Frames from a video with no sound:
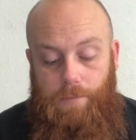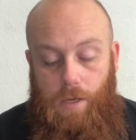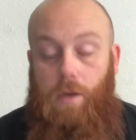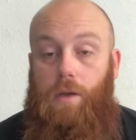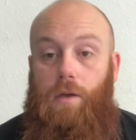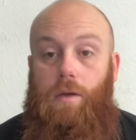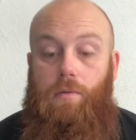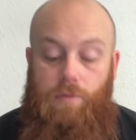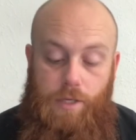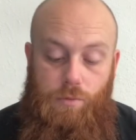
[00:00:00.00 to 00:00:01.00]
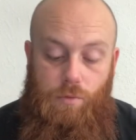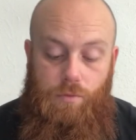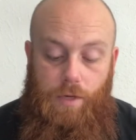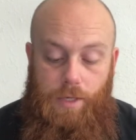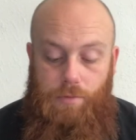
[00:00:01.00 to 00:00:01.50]
flesh wound
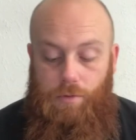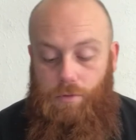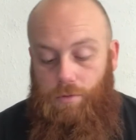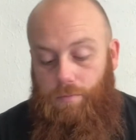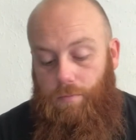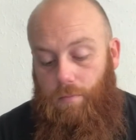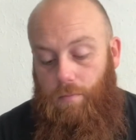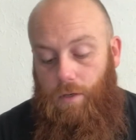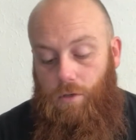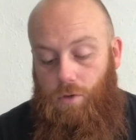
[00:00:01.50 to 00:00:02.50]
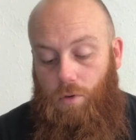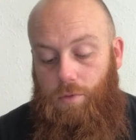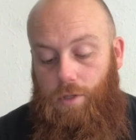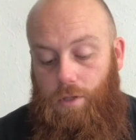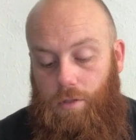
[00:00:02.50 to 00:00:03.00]
for hit rolls. Storm
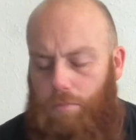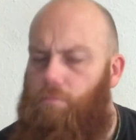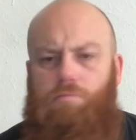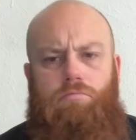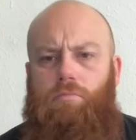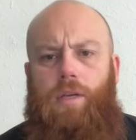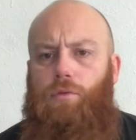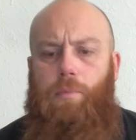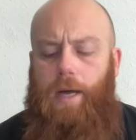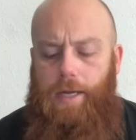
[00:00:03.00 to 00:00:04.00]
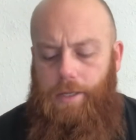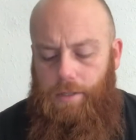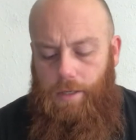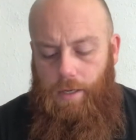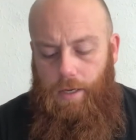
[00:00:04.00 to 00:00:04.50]
shield, if you buy it.
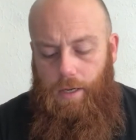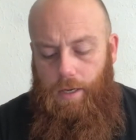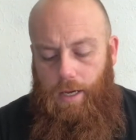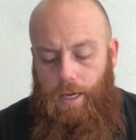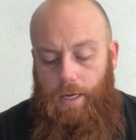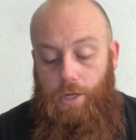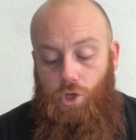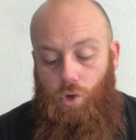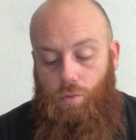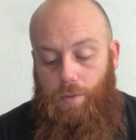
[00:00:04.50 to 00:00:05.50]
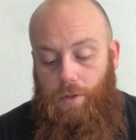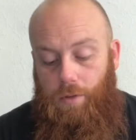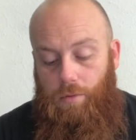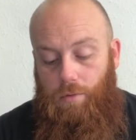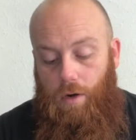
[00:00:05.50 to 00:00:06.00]
And atonement
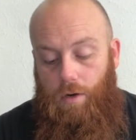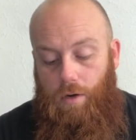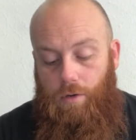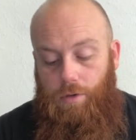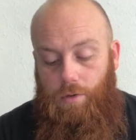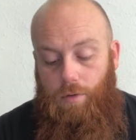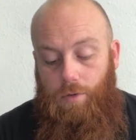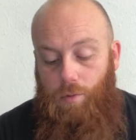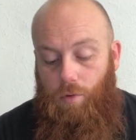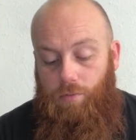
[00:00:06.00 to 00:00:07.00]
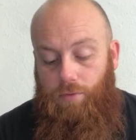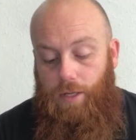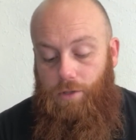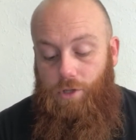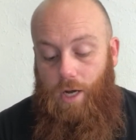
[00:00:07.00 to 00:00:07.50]
through honor, you can reroll
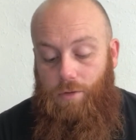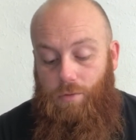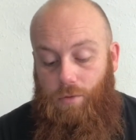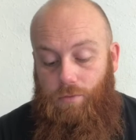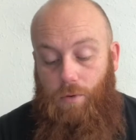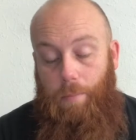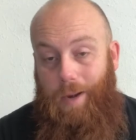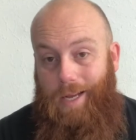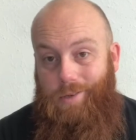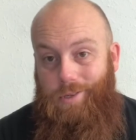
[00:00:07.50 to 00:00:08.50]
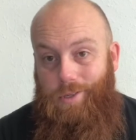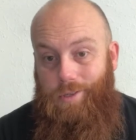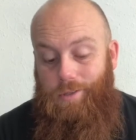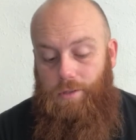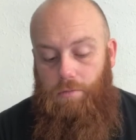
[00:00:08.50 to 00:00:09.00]
failed charge roll for black
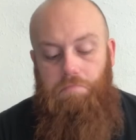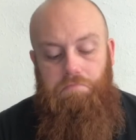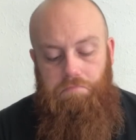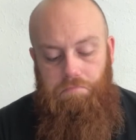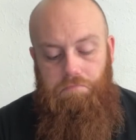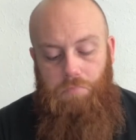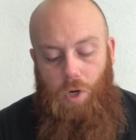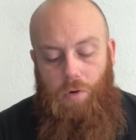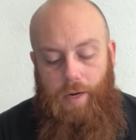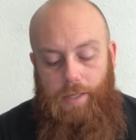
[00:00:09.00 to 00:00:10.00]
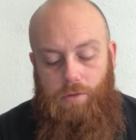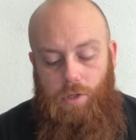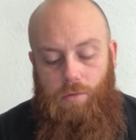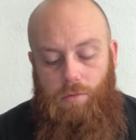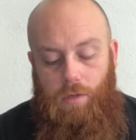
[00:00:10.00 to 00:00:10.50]
shield. Alright,
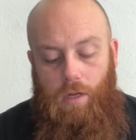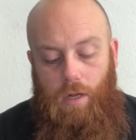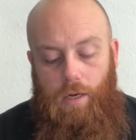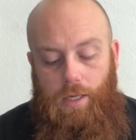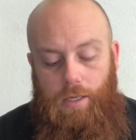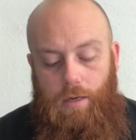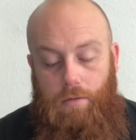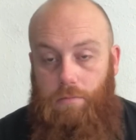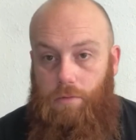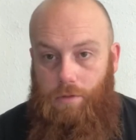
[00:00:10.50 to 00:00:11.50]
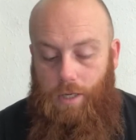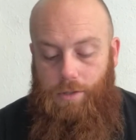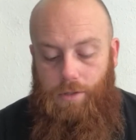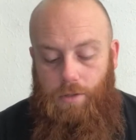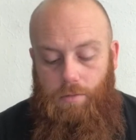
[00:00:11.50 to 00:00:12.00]
so leader,
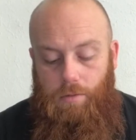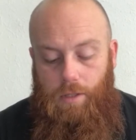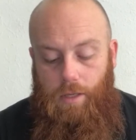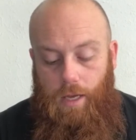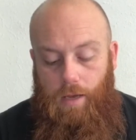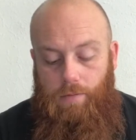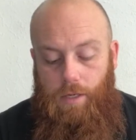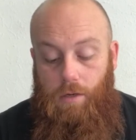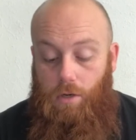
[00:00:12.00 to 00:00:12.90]
sergeant only, heavy,